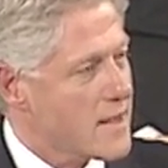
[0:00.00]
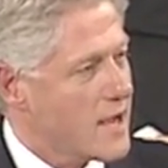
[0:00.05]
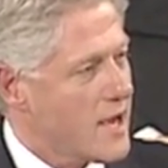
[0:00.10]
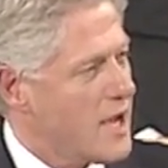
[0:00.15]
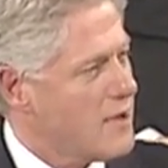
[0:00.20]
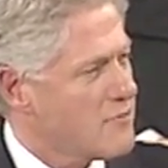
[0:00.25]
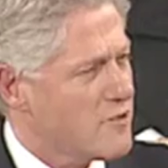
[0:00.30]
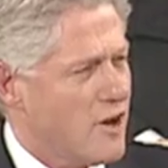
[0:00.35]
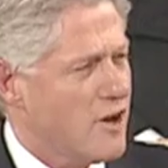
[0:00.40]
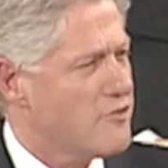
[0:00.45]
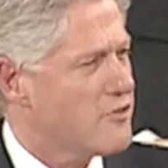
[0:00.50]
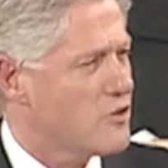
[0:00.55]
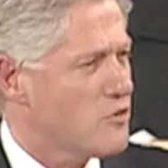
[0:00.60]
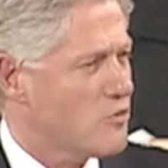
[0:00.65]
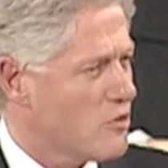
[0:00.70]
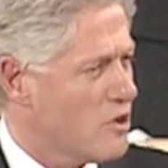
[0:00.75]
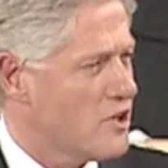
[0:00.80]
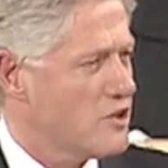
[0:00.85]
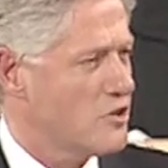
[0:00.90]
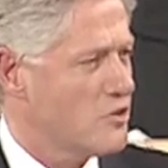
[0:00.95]
"I've often
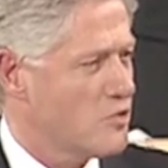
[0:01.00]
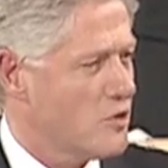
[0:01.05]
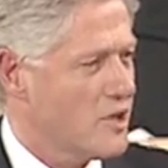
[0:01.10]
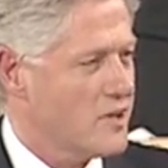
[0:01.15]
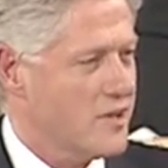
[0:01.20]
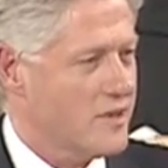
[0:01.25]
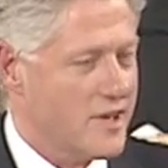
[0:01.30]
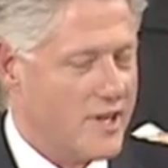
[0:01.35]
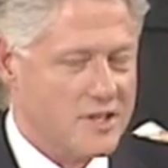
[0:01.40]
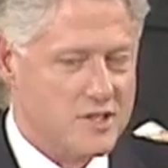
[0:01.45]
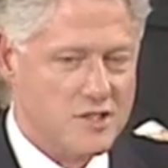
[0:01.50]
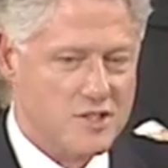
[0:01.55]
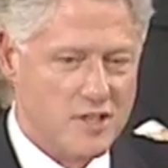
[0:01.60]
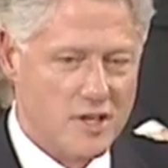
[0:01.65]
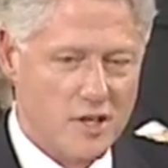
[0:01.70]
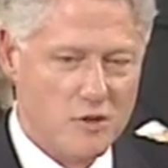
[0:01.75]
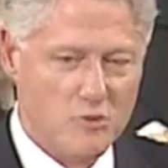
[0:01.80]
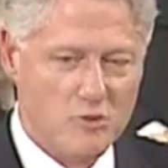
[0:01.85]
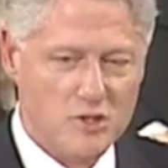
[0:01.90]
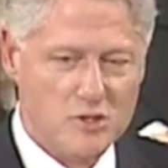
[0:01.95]
wondered whether that
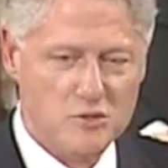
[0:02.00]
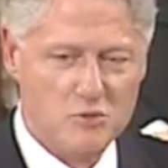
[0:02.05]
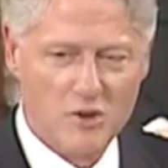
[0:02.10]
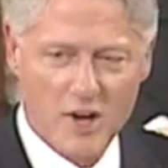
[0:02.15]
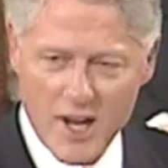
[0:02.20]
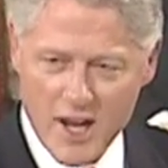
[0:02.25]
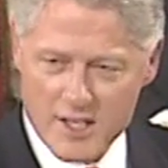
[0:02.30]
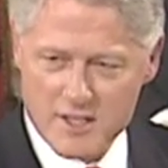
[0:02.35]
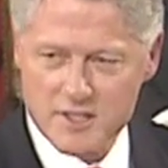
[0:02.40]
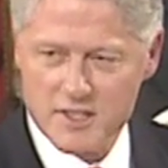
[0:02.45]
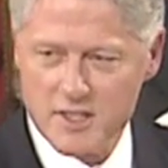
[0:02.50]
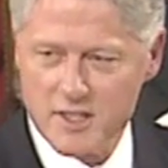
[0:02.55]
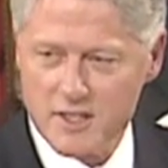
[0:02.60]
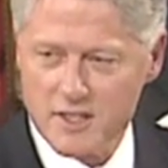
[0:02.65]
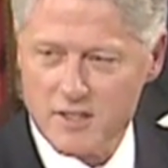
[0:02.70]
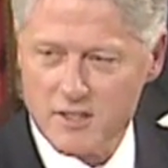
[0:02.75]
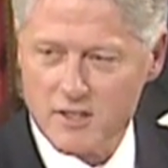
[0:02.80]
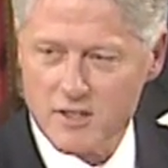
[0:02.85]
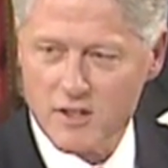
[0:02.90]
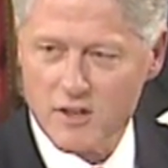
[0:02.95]
sun was rising
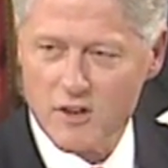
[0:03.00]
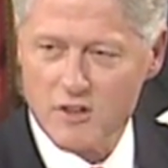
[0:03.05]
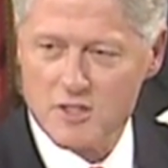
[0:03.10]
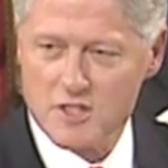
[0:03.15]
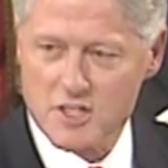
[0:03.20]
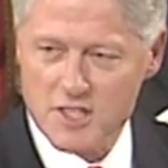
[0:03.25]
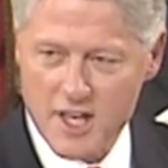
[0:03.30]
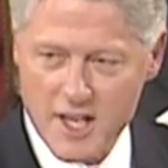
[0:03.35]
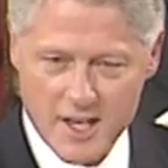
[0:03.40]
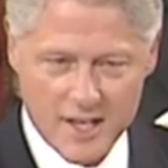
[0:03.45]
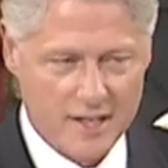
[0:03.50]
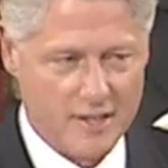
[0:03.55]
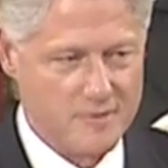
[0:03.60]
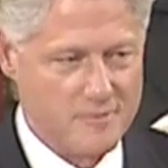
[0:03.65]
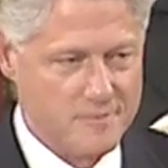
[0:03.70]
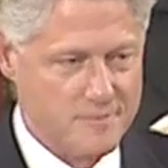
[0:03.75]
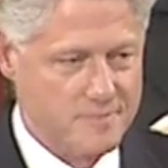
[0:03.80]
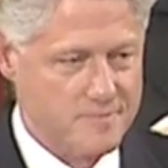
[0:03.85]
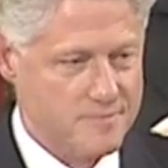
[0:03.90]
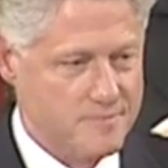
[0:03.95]
or setting.
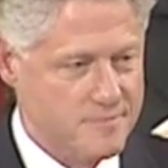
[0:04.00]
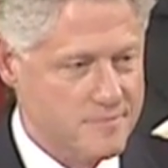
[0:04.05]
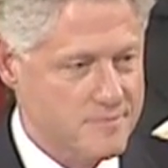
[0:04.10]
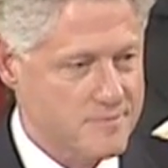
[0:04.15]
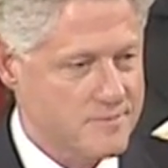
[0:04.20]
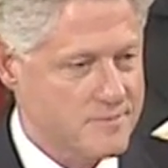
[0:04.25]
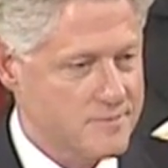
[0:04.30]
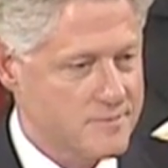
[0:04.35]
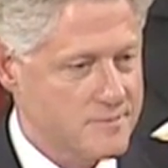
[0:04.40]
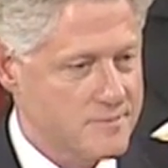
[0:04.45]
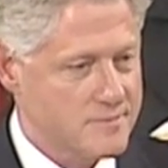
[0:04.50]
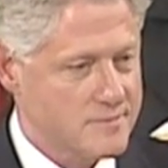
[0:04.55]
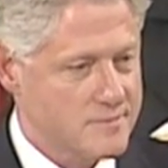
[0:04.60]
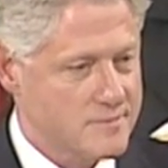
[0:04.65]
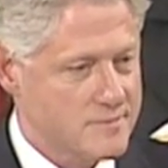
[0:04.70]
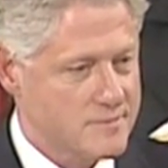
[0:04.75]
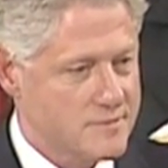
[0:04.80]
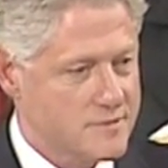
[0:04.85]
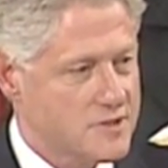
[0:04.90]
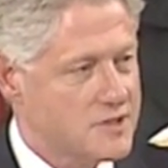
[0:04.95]

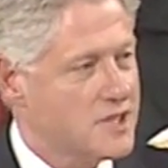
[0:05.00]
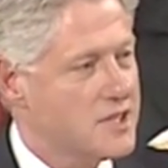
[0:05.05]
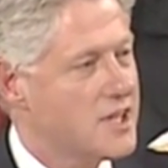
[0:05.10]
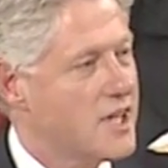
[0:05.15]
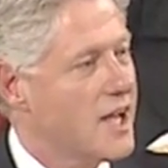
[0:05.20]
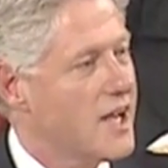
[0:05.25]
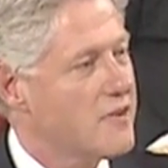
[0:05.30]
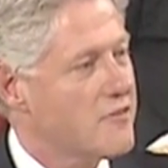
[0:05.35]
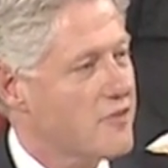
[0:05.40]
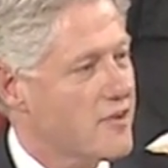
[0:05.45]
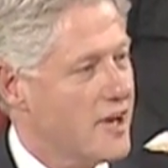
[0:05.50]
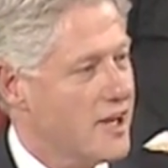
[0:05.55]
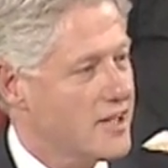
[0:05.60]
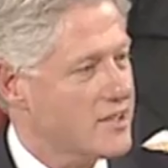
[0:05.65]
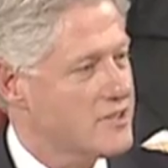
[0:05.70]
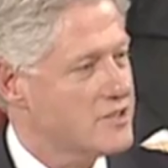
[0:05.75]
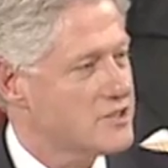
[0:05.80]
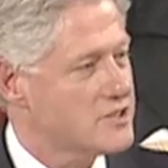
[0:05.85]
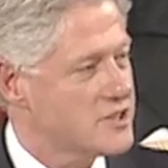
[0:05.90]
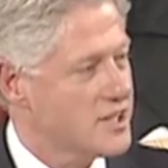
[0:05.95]
Today,"
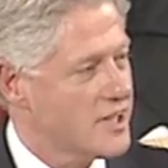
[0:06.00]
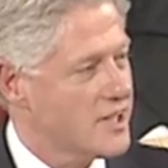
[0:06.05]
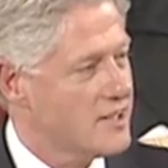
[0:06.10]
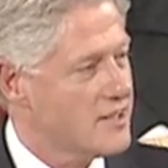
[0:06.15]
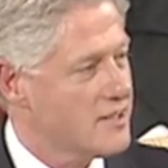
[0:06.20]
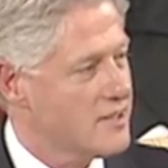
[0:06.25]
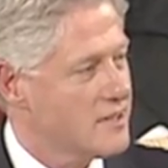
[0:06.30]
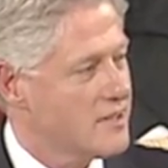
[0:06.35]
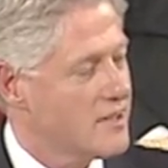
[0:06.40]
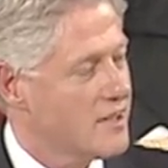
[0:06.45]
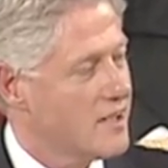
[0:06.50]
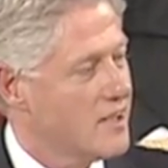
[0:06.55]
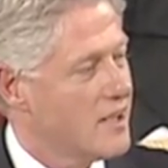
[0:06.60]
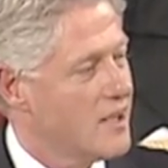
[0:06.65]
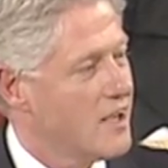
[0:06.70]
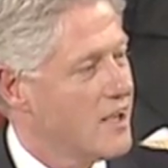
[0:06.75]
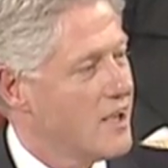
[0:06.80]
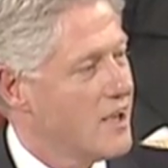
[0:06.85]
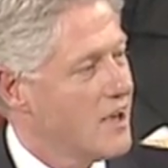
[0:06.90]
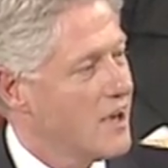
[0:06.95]
Franklin said,
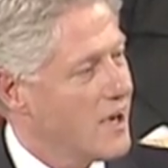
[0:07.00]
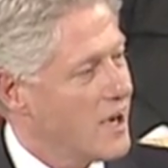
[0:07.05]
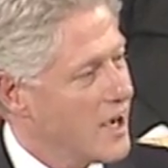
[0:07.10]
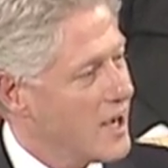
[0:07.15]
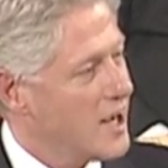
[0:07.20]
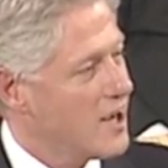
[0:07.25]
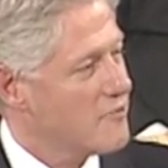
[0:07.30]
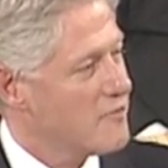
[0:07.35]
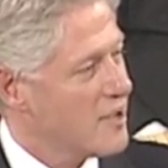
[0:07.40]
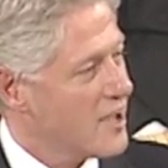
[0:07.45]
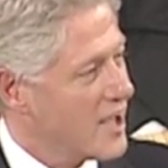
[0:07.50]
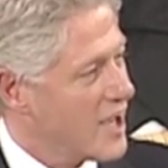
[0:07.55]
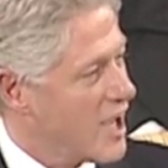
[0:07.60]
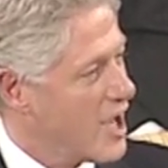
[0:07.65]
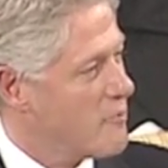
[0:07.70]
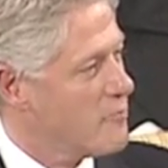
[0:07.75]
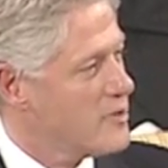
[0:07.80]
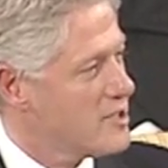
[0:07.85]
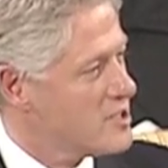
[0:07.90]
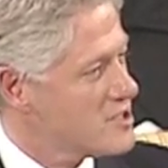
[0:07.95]
"I have the
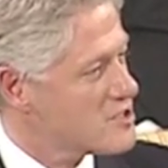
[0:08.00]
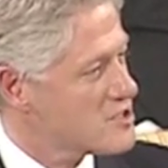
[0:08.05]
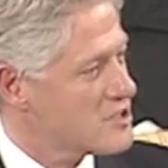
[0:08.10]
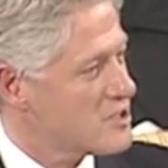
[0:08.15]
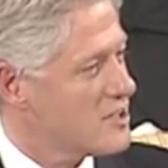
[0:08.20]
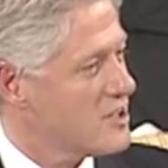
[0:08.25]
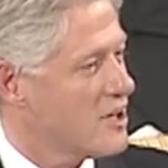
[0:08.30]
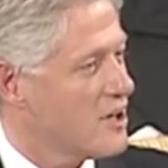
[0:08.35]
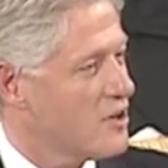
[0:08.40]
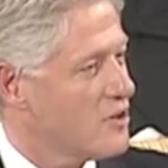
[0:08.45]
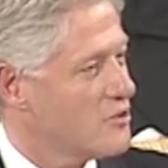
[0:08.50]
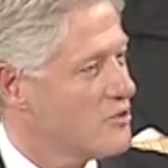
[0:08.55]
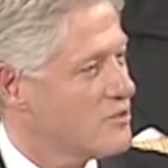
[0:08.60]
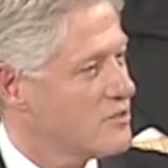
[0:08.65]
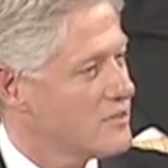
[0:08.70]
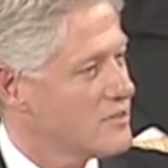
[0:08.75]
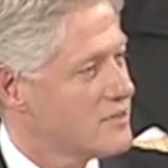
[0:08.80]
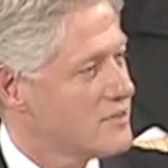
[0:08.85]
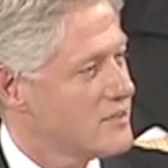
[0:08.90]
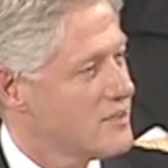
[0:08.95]
happiness to know
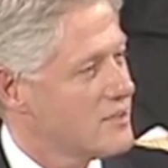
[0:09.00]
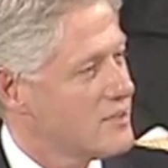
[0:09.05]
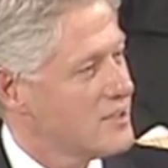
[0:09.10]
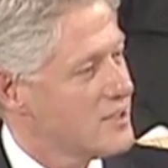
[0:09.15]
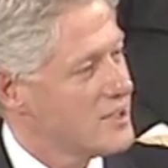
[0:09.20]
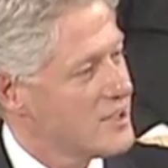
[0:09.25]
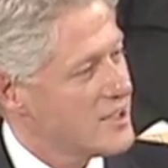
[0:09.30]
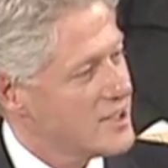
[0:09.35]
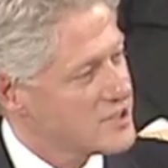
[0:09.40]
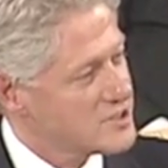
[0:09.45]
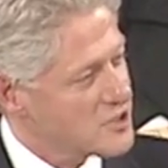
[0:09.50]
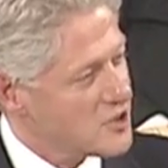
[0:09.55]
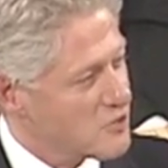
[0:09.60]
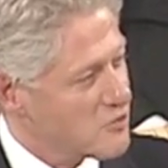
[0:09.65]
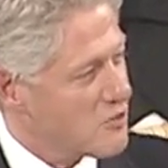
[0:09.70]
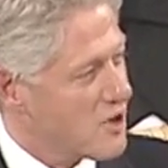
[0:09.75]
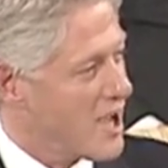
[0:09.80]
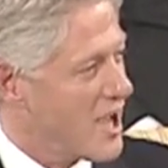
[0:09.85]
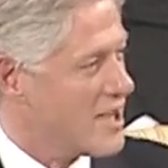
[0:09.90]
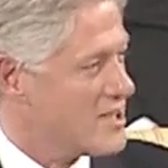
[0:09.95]
it's a
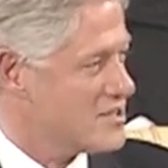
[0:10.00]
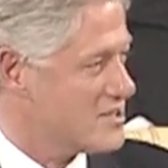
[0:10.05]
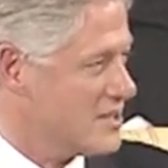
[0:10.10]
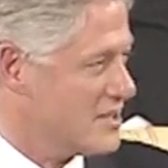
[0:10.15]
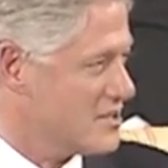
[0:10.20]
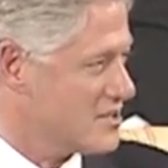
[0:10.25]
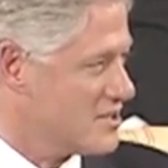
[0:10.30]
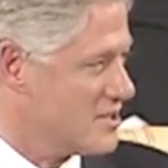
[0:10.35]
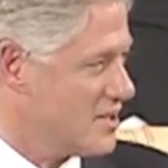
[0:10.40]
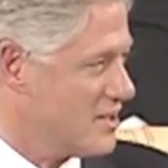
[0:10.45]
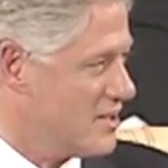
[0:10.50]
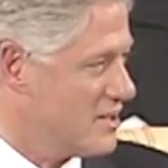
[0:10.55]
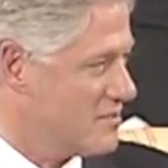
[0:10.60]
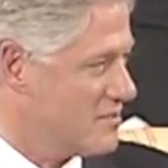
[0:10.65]
rising sun.